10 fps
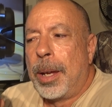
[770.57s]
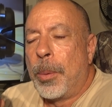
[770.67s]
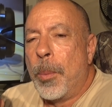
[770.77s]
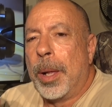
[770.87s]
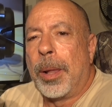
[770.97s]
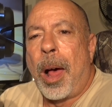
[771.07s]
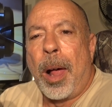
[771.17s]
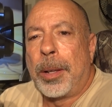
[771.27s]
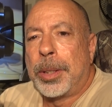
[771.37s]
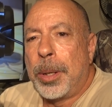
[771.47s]
will
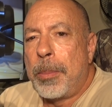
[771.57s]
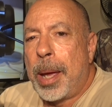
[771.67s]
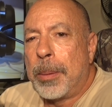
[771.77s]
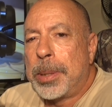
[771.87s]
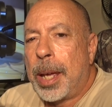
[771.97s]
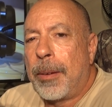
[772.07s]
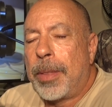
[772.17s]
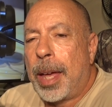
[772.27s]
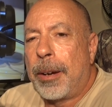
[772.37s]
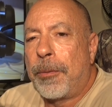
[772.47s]
all tube amps have
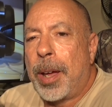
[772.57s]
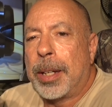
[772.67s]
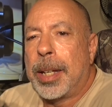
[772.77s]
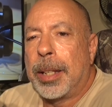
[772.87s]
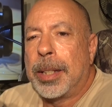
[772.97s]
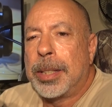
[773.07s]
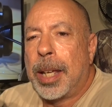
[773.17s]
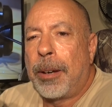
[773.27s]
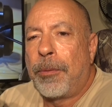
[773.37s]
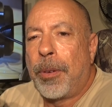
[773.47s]
that effect on this
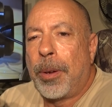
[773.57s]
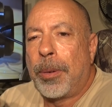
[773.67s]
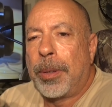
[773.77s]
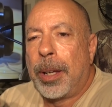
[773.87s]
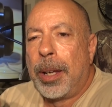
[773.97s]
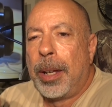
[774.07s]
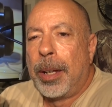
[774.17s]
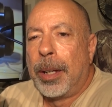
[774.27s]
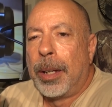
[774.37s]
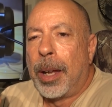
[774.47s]
headphone?
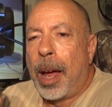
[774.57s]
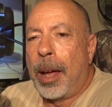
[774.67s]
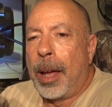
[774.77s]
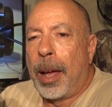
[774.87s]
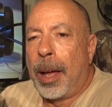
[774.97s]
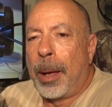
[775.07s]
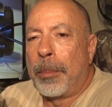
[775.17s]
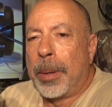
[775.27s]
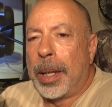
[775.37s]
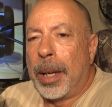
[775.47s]

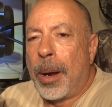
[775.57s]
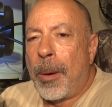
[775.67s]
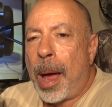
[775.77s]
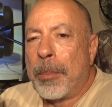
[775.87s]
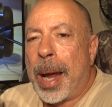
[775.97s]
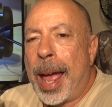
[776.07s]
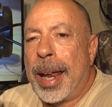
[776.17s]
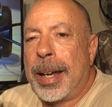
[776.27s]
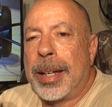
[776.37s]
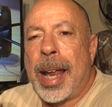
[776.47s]
You know, I'm
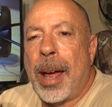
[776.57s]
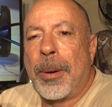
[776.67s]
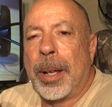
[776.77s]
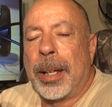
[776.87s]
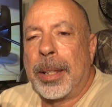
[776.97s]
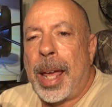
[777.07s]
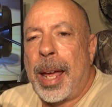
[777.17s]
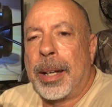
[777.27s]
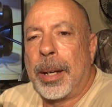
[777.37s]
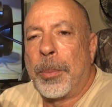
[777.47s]
kind of doubting
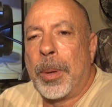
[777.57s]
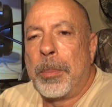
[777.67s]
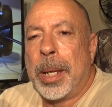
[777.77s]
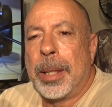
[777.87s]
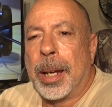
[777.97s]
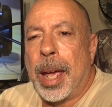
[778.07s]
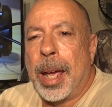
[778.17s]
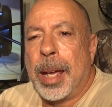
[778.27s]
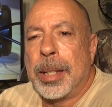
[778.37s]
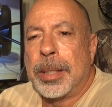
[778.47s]
that would be the
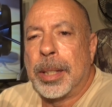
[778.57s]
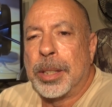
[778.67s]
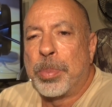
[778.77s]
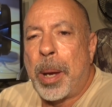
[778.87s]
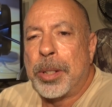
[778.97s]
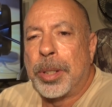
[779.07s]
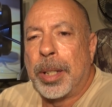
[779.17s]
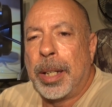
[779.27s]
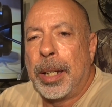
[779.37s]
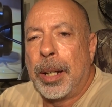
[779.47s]
case,
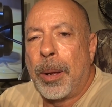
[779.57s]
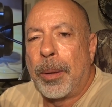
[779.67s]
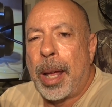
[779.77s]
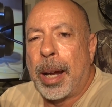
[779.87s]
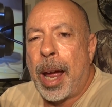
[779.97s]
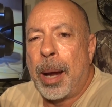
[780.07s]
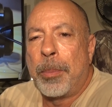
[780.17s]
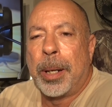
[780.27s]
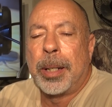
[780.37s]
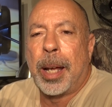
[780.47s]
especially, you know, like
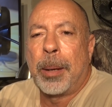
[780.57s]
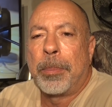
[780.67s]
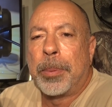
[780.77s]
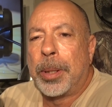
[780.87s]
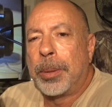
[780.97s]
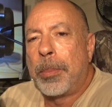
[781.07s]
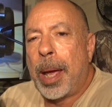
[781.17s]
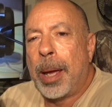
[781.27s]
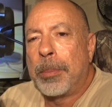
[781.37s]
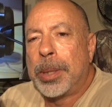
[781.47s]
hybrid type tube
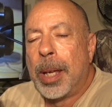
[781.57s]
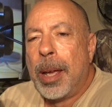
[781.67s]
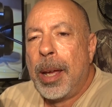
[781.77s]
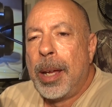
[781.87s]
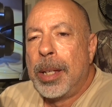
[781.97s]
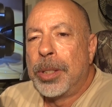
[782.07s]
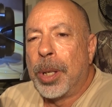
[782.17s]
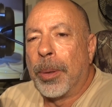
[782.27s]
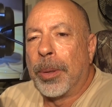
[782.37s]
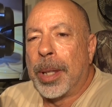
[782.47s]
amps.
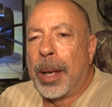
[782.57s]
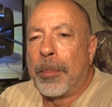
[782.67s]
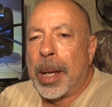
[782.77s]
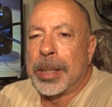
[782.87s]
So then my